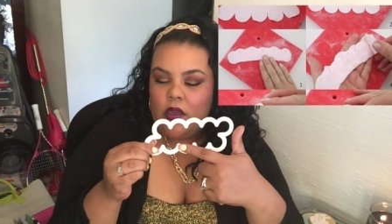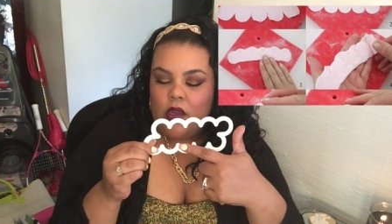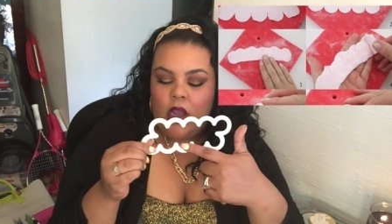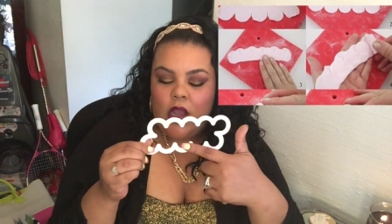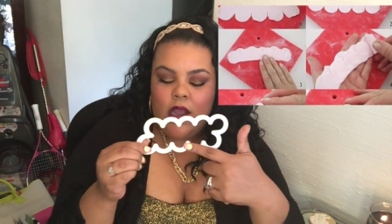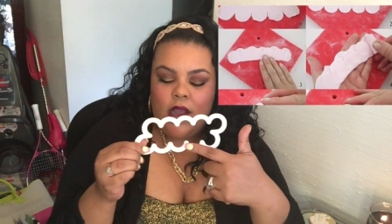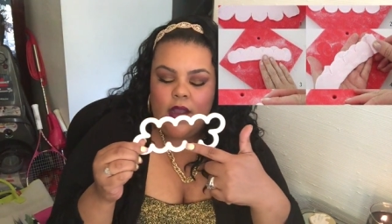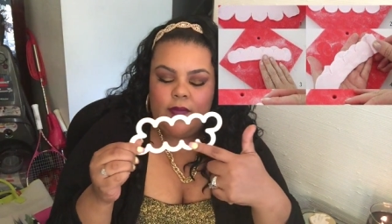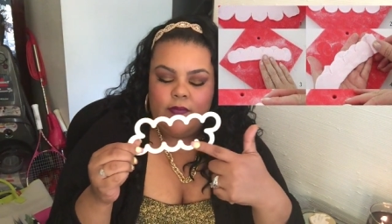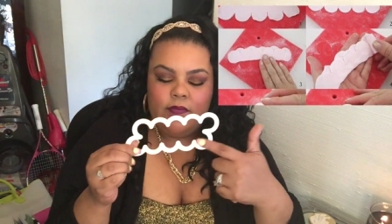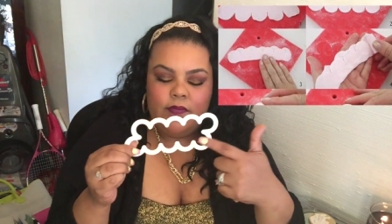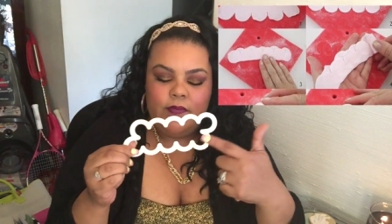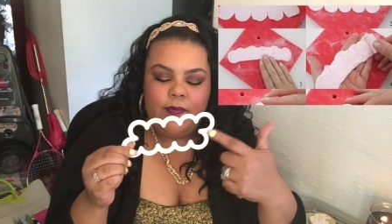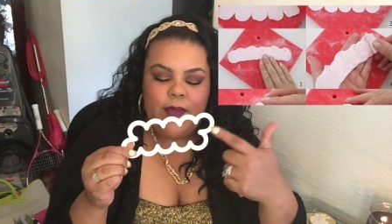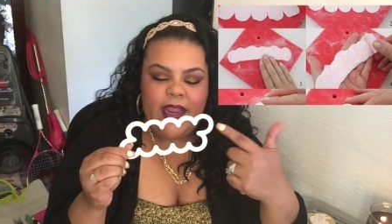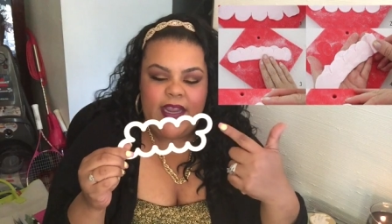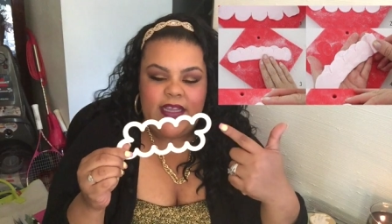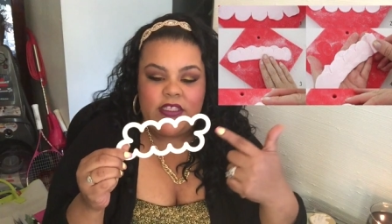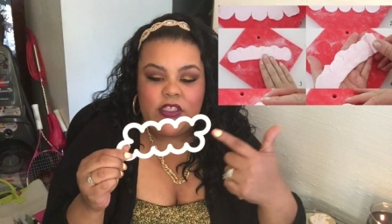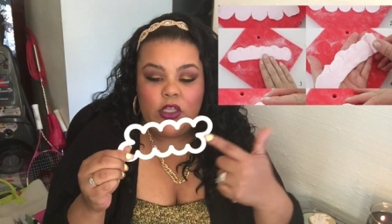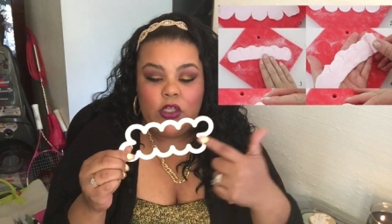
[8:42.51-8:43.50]
um,
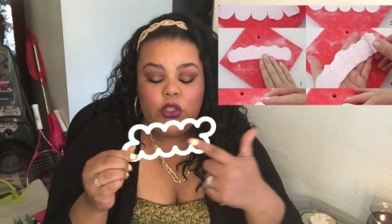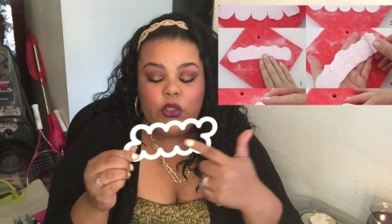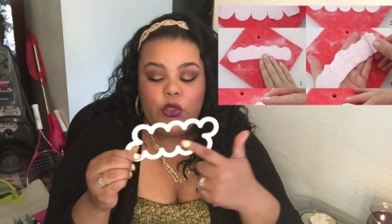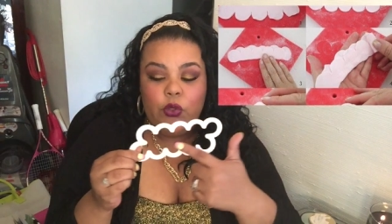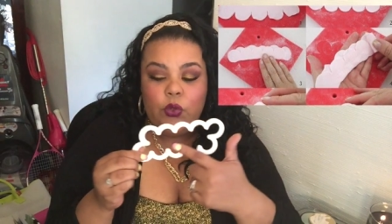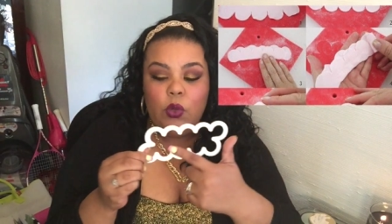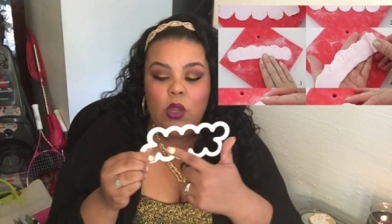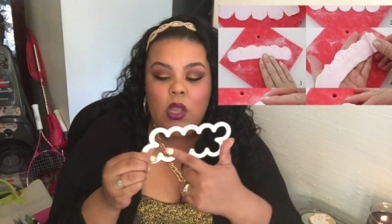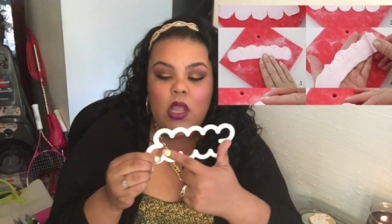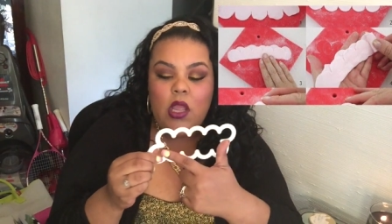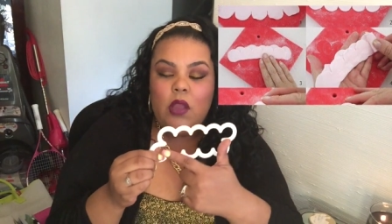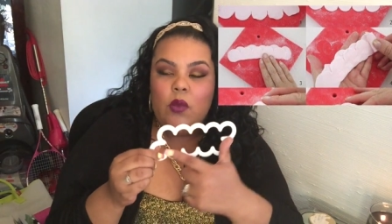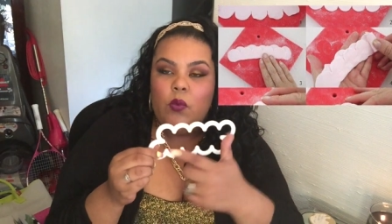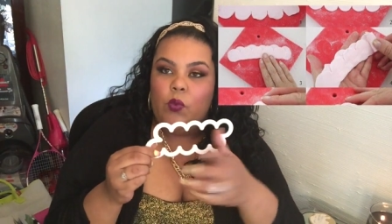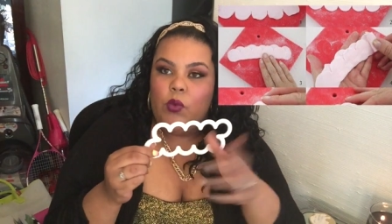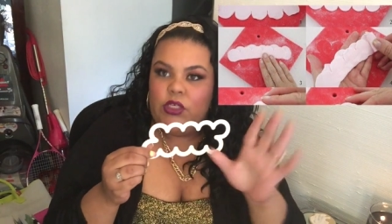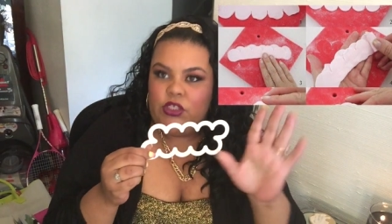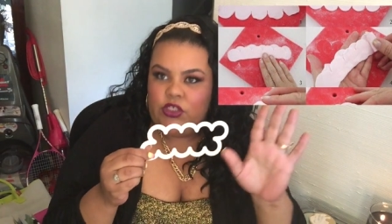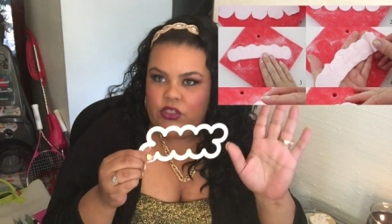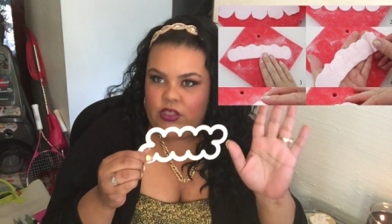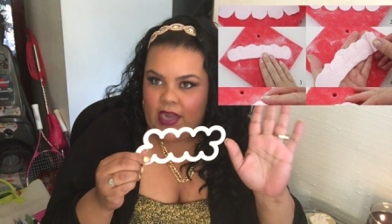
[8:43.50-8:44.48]
paste glue,
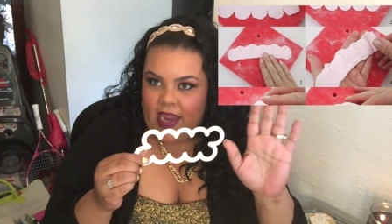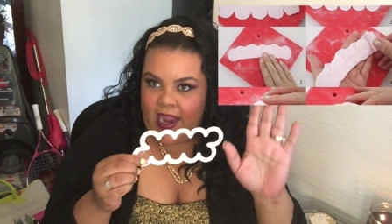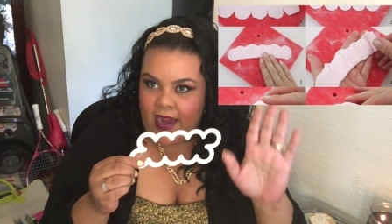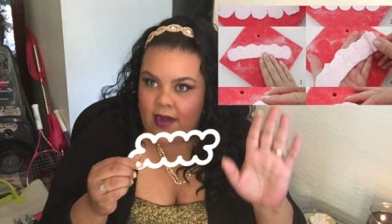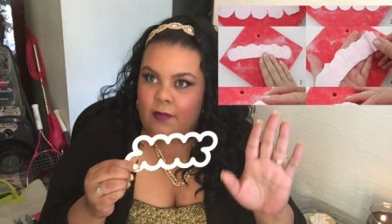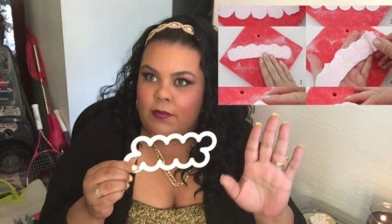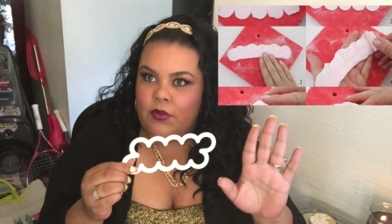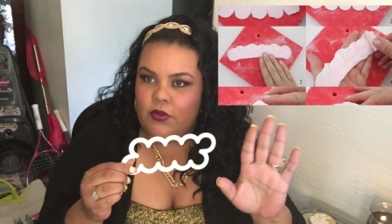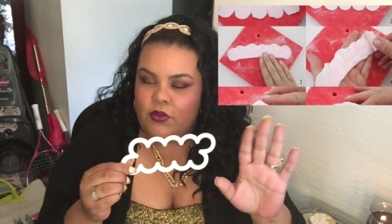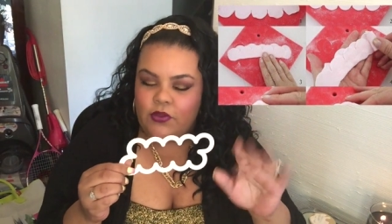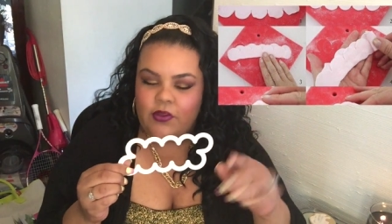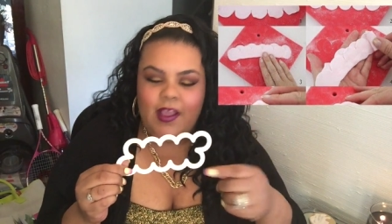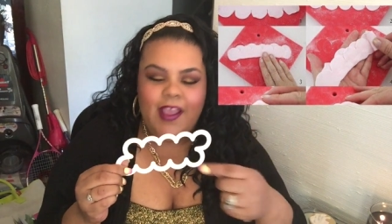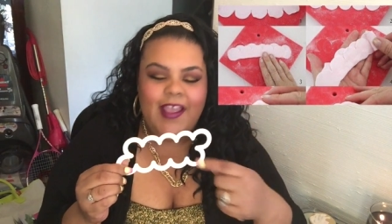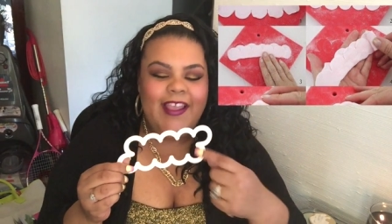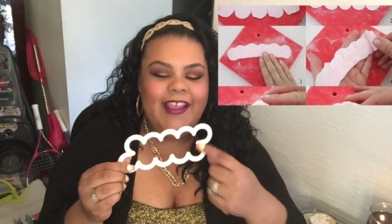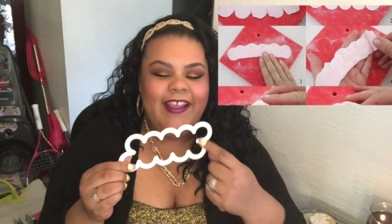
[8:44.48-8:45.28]
which edible,